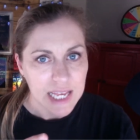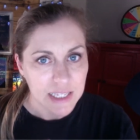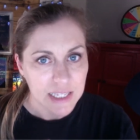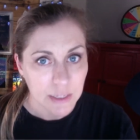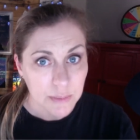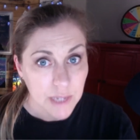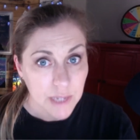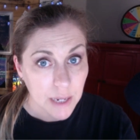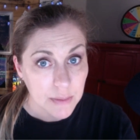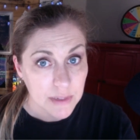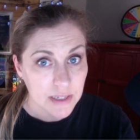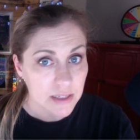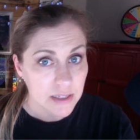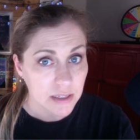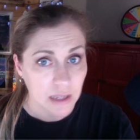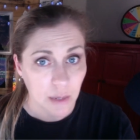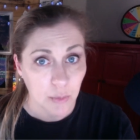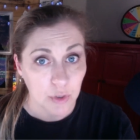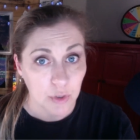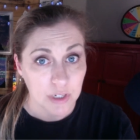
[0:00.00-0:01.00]
Sometimes it's a
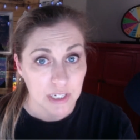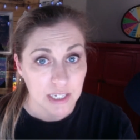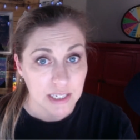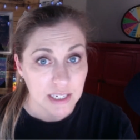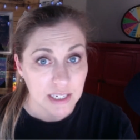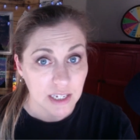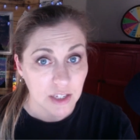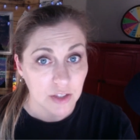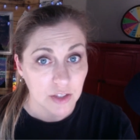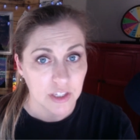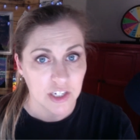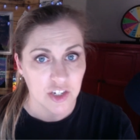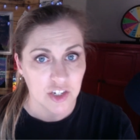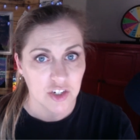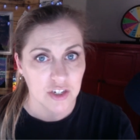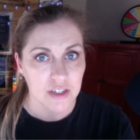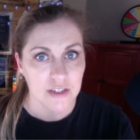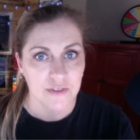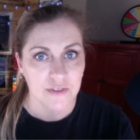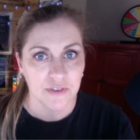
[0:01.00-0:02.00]
lot more detailed than
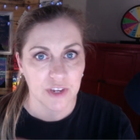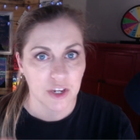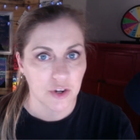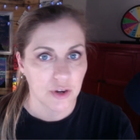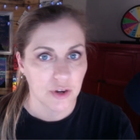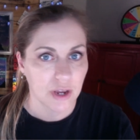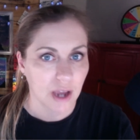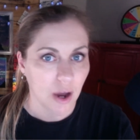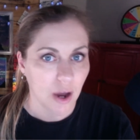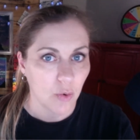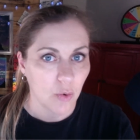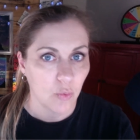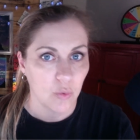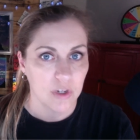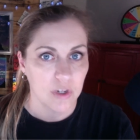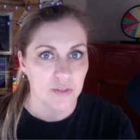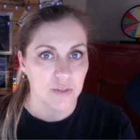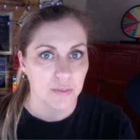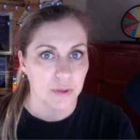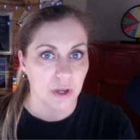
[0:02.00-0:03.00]
just figuring out
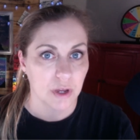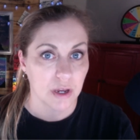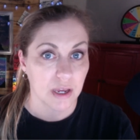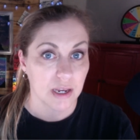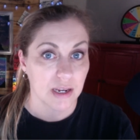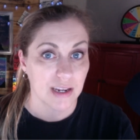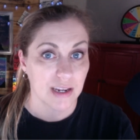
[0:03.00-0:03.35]
which plugin it